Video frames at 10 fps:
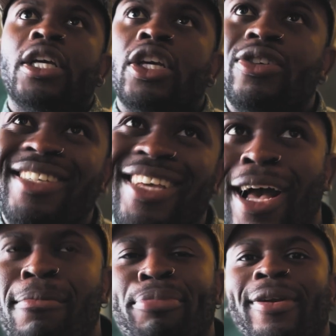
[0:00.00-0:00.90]
You see,
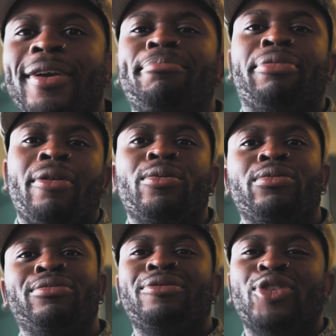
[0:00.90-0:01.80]
I'm pretty
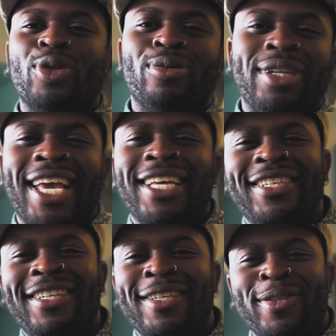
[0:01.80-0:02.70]
prone to
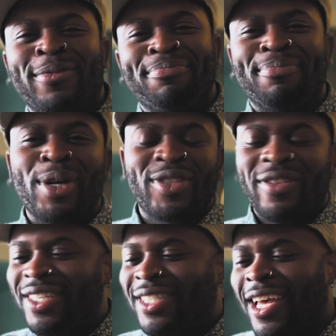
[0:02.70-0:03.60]
laziness most
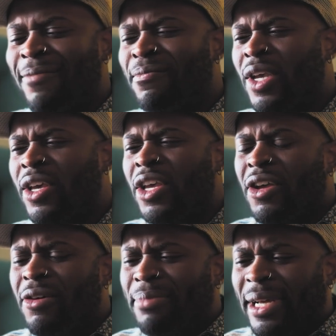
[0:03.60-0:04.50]
of the time,
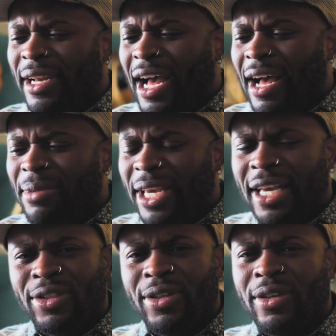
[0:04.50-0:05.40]
but I
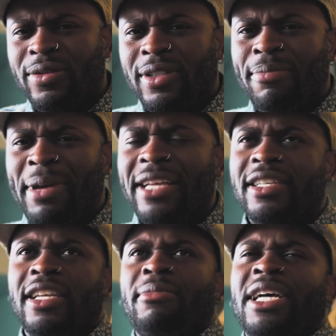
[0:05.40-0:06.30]
began to notice a
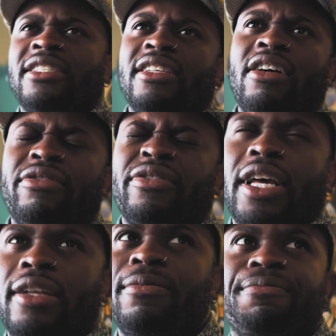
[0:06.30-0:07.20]
pattern in myself
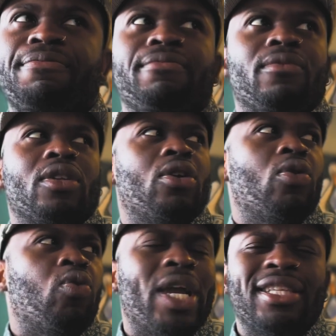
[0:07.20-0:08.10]
that
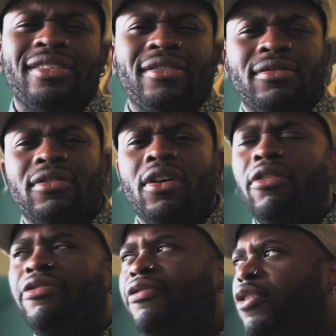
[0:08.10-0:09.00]
went
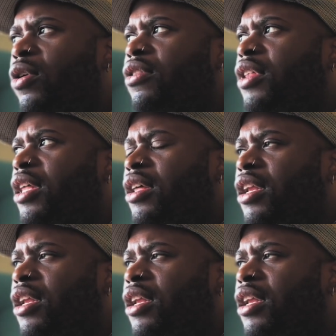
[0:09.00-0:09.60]
further